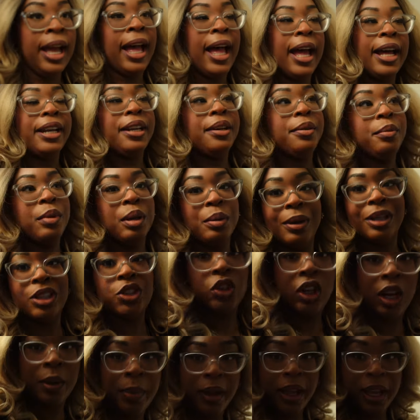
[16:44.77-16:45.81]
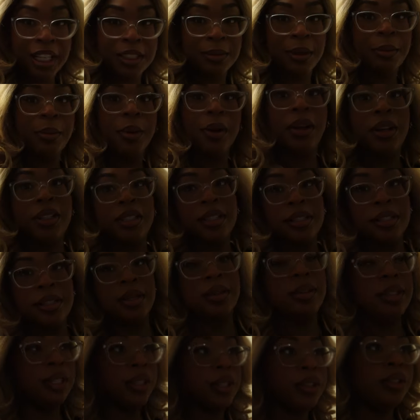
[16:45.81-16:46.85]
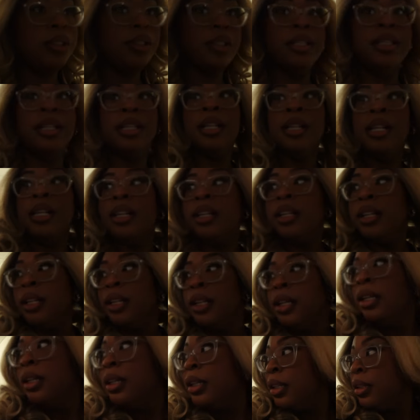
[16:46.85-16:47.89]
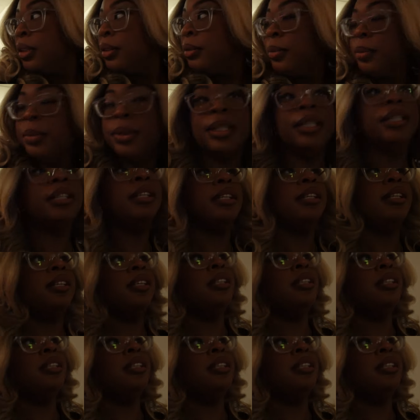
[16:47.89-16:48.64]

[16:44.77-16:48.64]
I didn't bring my tripod because my purse is so little. But